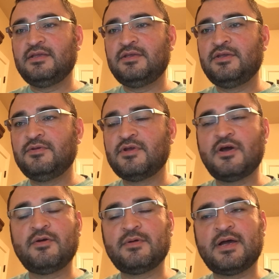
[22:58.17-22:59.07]
you
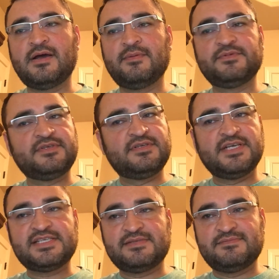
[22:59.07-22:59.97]
know
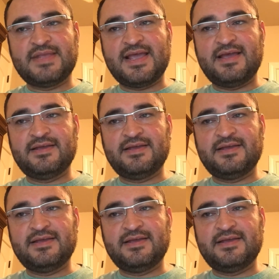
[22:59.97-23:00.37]
just